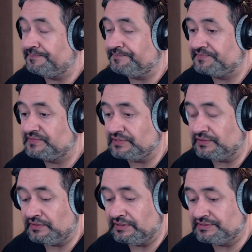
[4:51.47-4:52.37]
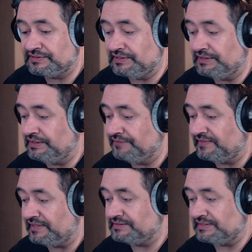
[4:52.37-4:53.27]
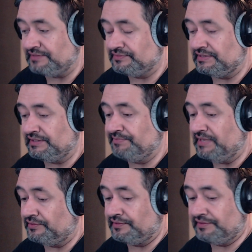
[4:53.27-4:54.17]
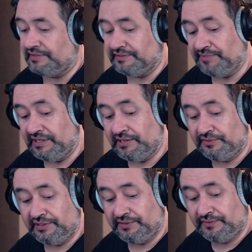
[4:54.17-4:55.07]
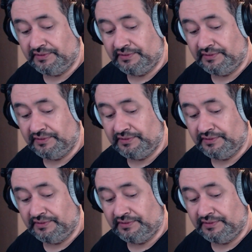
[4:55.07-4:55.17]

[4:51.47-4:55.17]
So let's see if that sounds any better than the Maono.